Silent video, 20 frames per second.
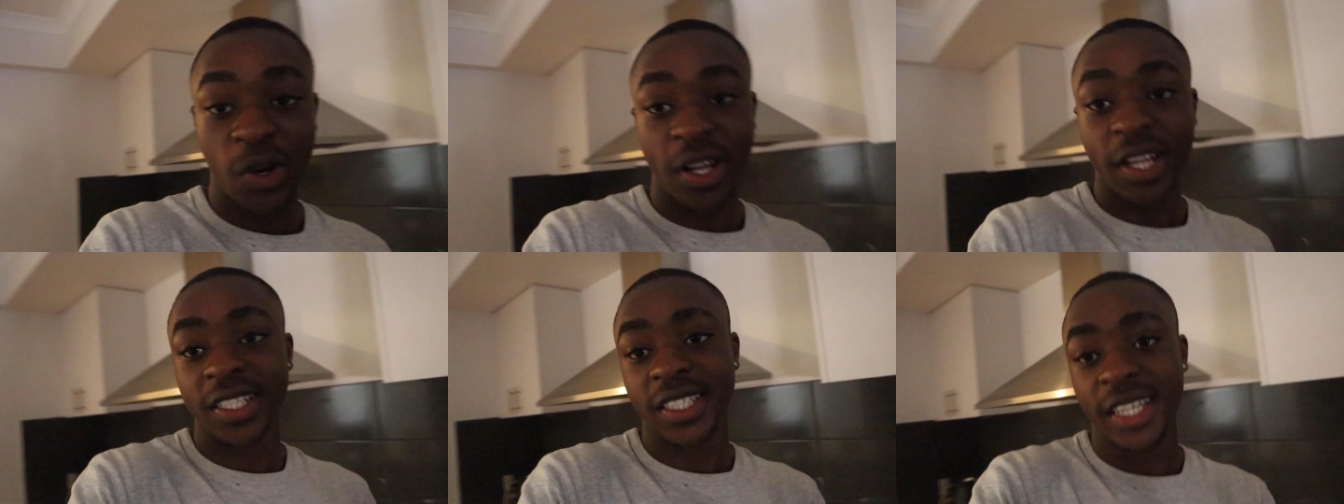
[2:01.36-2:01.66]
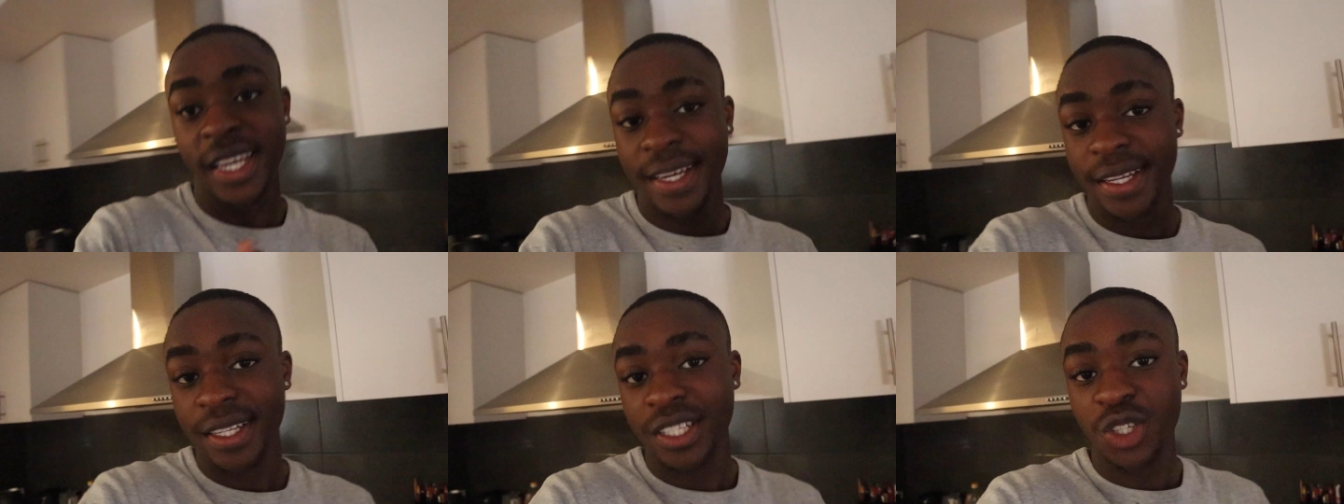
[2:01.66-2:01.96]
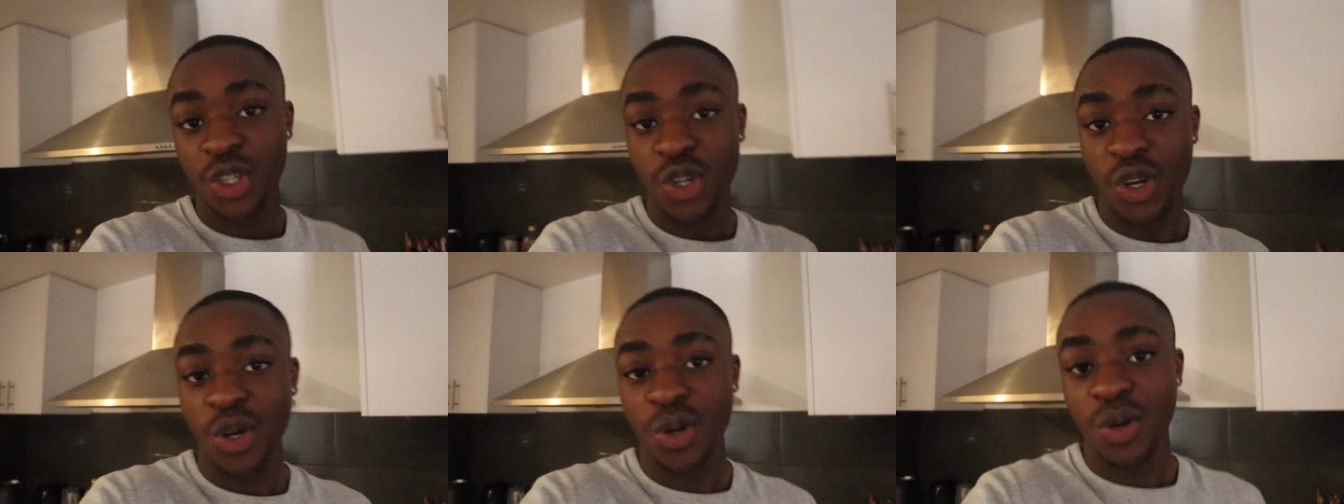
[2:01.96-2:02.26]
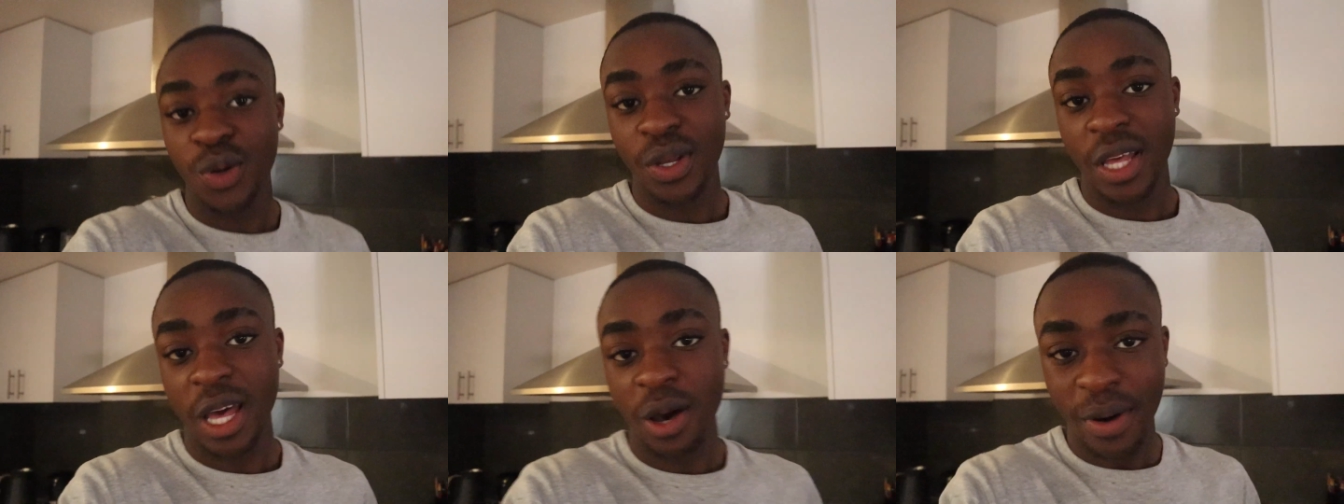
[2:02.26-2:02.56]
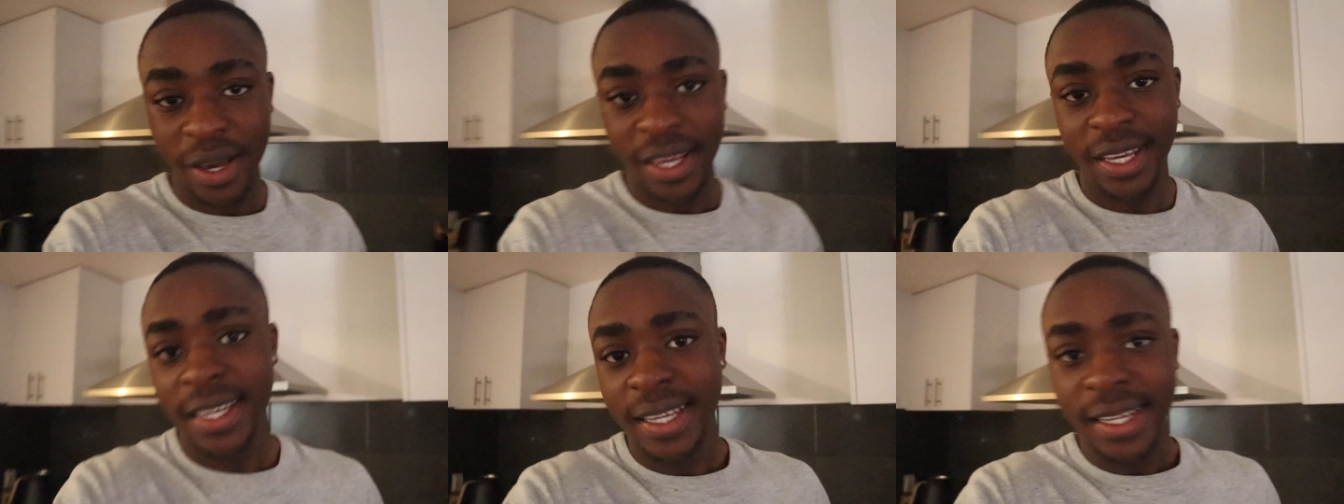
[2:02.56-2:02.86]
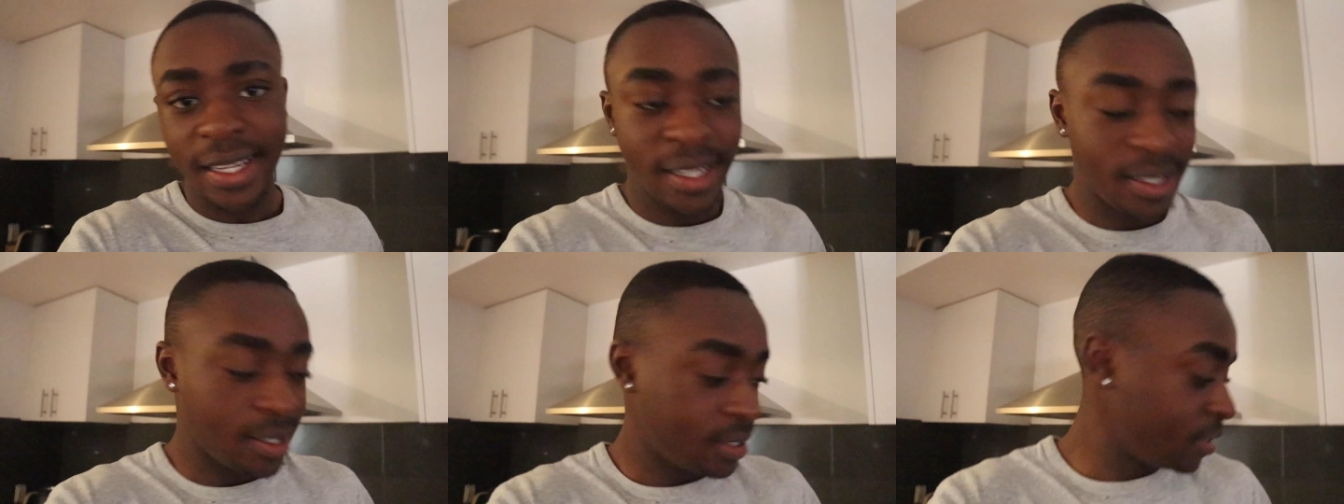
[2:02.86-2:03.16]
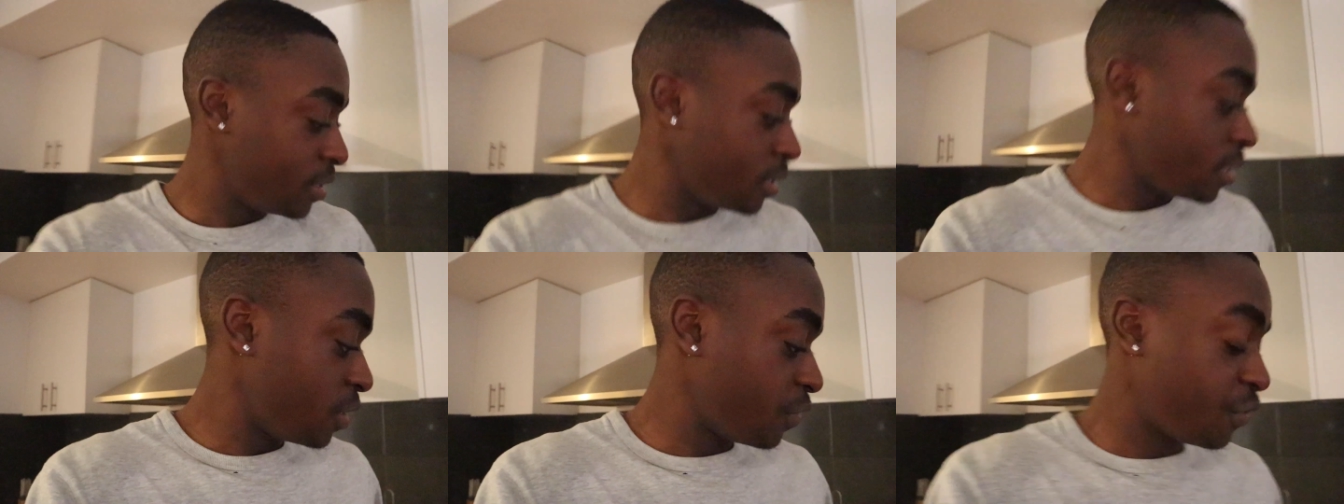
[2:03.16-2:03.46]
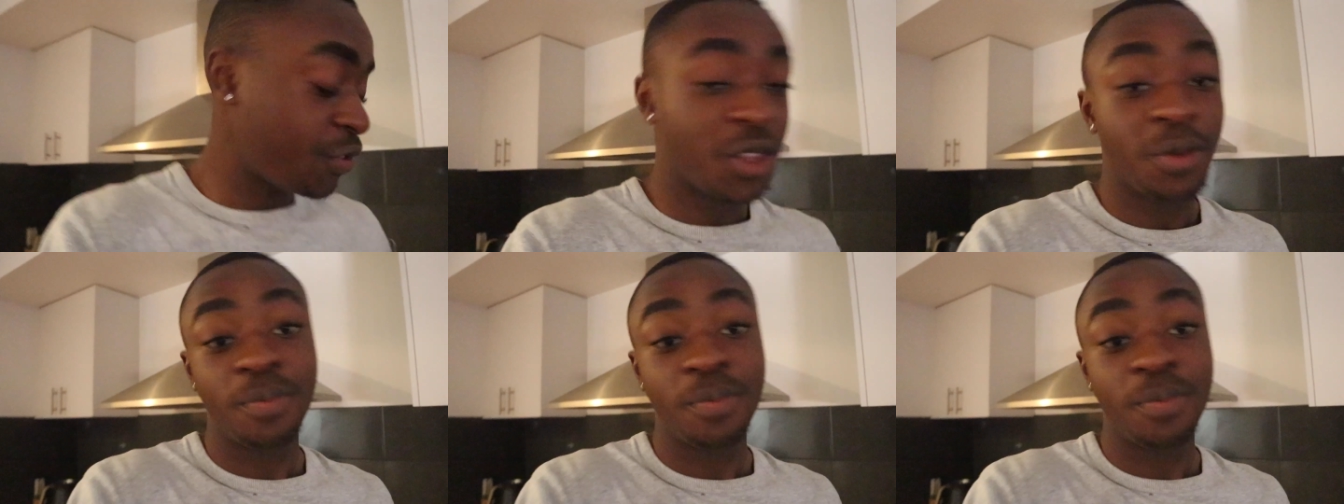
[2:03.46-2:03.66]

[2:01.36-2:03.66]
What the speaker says: trying to change, you know, how I eat for